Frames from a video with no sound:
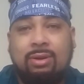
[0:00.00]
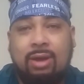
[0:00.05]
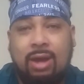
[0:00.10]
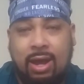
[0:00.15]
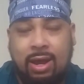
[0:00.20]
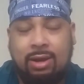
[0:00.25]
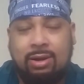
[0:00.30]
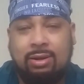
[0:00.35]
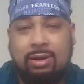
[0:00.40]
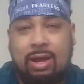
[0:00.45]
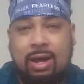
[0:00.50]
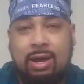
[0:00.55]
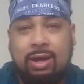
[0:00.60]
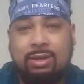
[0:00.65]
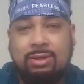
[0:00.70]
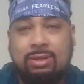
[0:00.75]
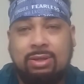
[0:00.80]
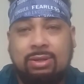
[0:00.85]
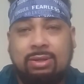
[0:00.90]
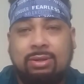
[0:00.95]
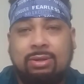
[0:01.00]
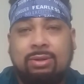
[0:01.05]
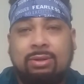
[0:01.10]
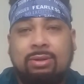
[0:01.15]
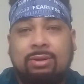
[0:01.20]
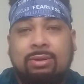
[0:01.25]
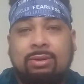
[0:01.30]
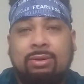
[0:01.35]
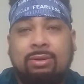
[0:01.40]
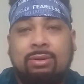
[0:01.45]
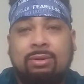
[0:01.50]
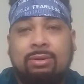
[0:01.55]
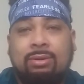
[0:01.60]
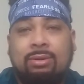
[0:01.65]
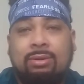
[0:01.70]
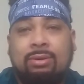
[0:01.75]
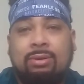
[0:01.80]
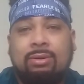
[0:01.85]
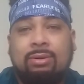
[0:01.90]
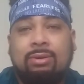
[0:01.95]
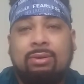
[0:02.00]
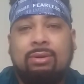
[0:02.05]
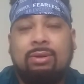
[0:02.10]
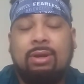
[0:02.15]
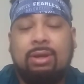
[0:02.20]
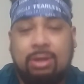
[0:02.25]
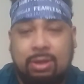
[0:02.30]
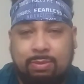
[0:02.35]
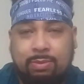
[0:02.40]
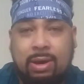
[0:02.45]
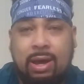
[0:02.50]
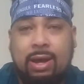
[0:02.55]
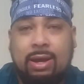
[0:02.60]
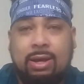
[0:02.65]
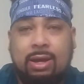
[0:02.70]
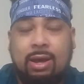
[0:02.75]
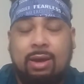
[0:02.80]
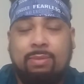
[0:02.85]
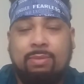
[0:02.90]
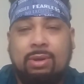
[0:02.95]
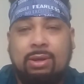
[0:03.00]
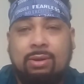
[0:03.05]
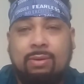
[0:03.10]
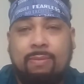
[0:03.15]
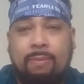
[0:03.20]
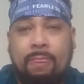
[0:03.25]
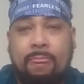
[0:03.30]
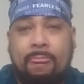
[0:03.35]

analyze it, and get back at me.